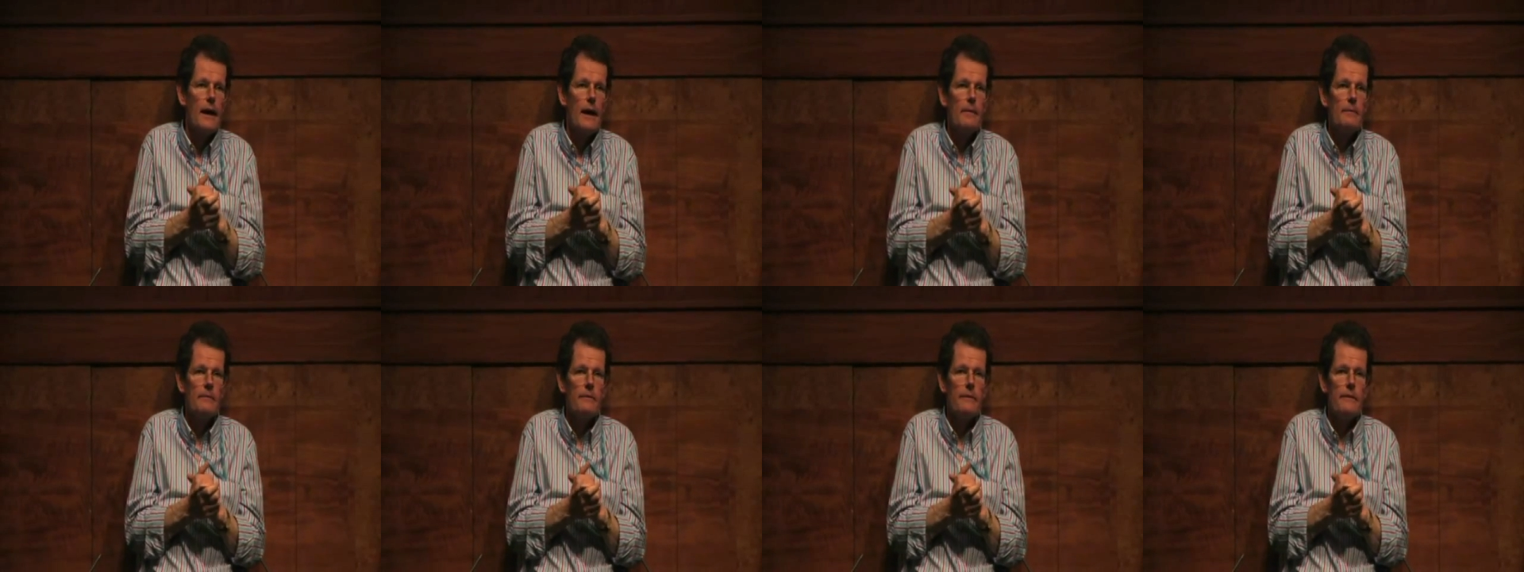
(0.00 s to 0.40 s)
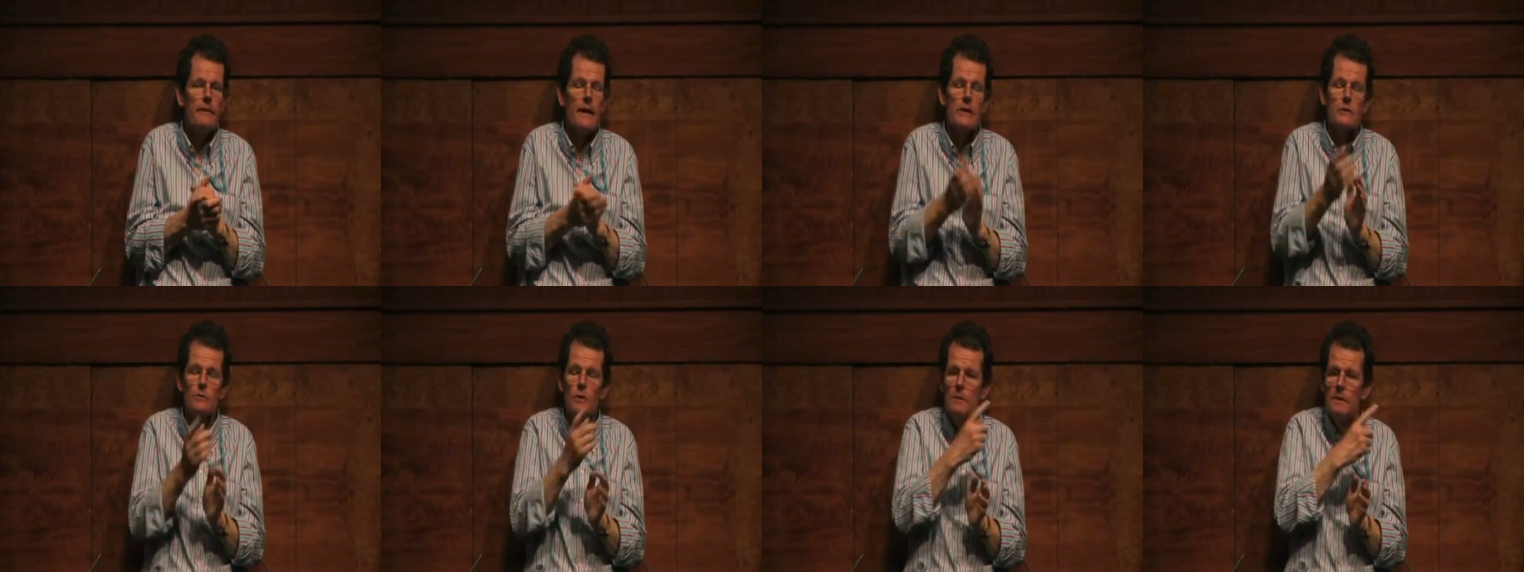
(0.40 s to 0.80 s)
And
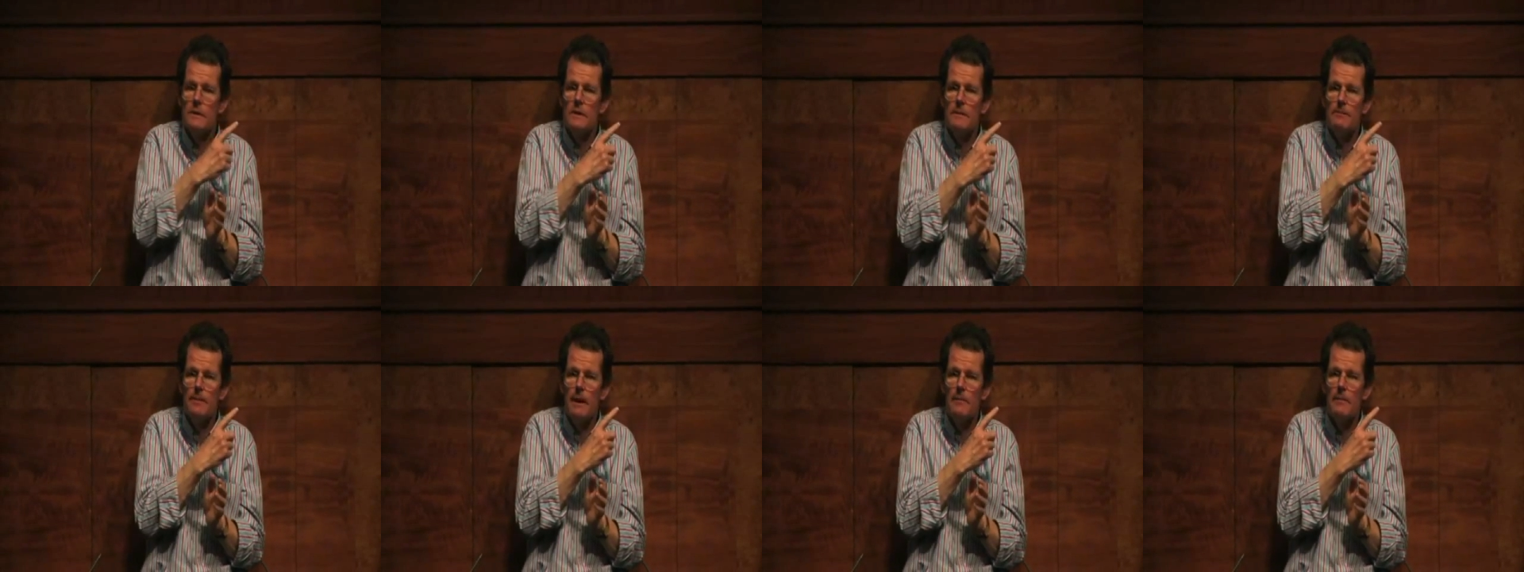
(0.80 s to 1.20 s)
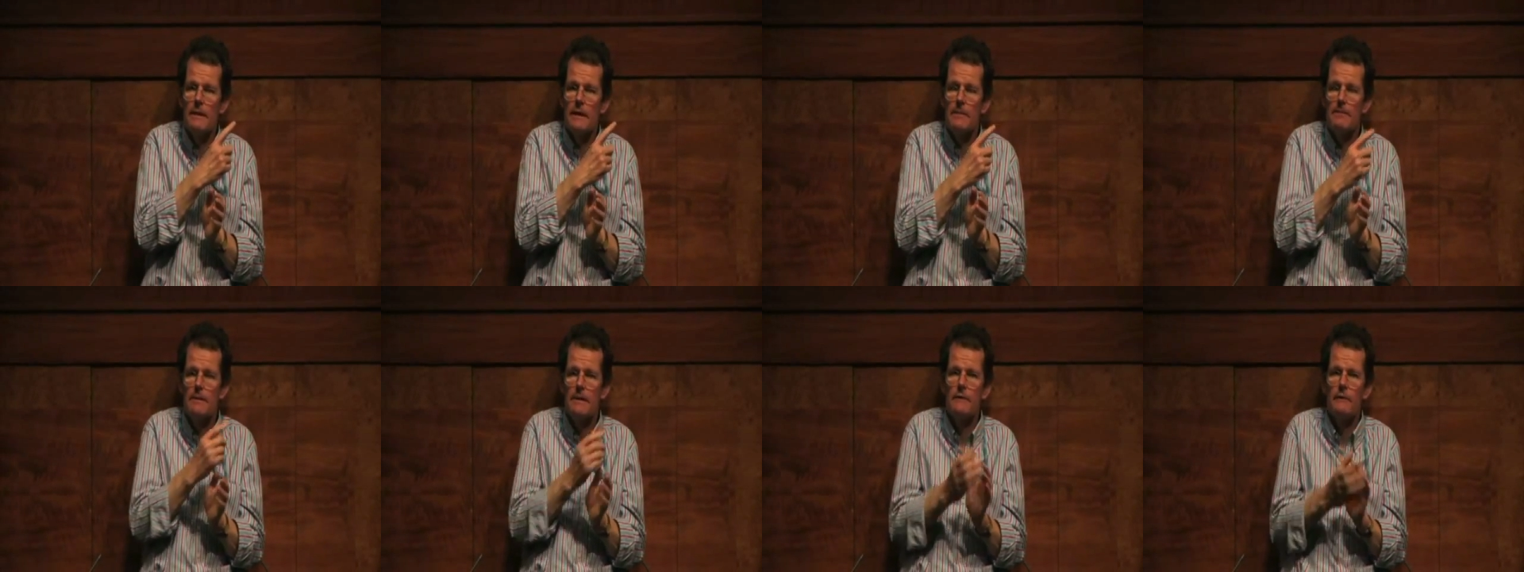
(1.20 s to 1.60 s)
that's why we did the public
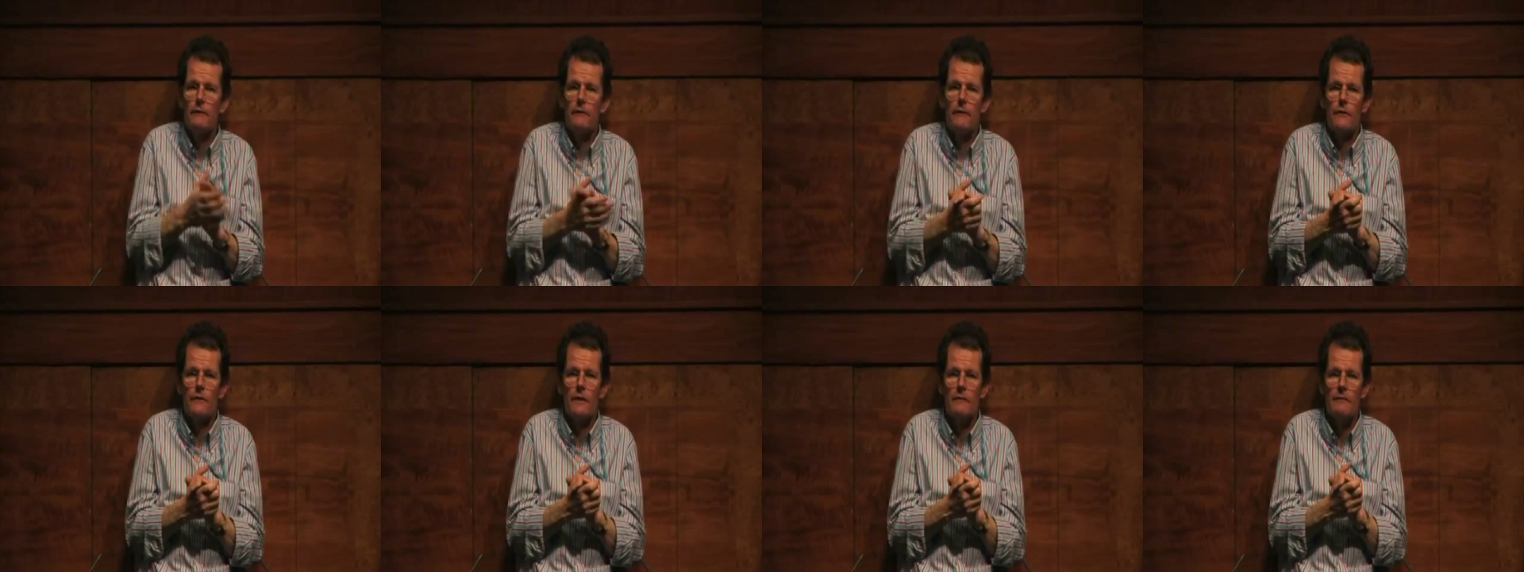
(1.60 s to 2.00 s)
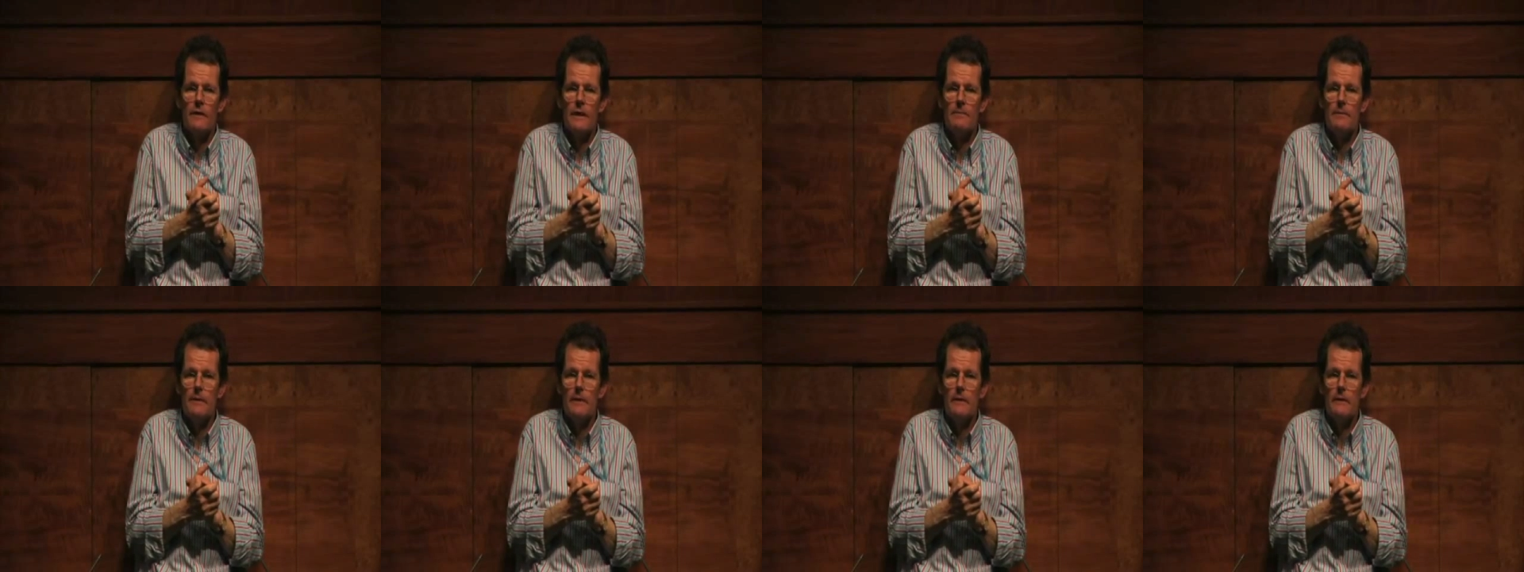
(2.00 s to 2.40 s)
opinion
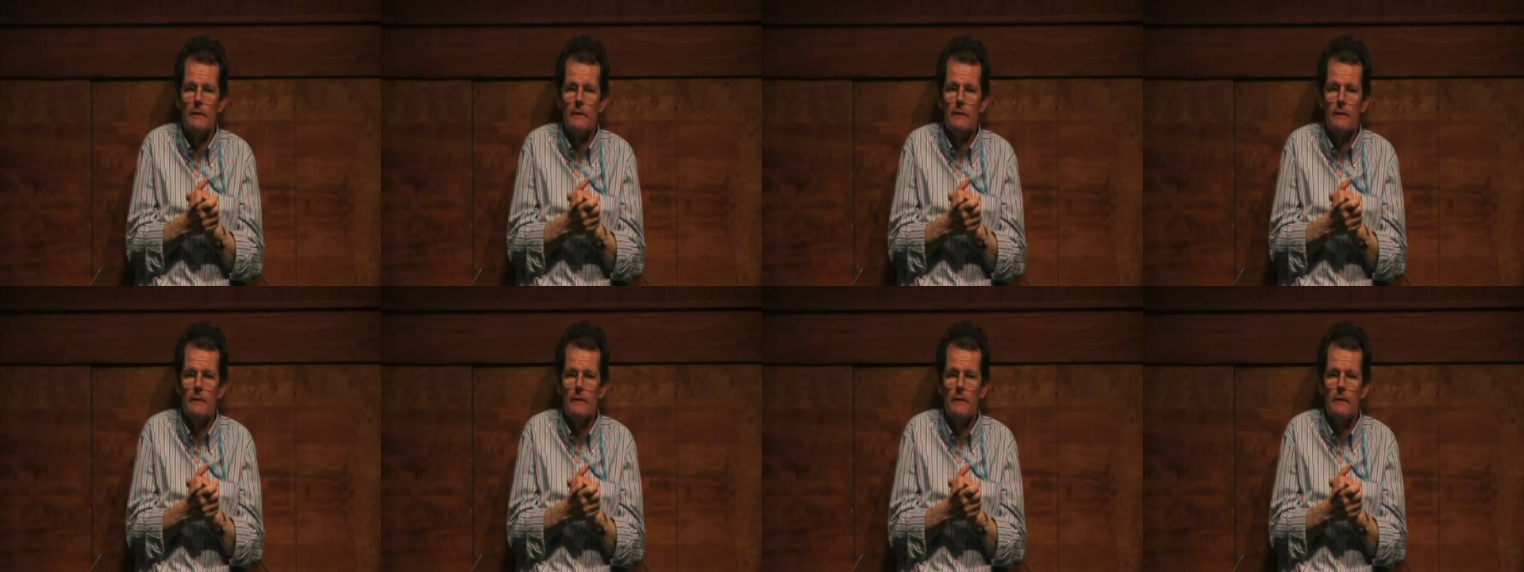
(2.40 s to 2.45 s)
survey,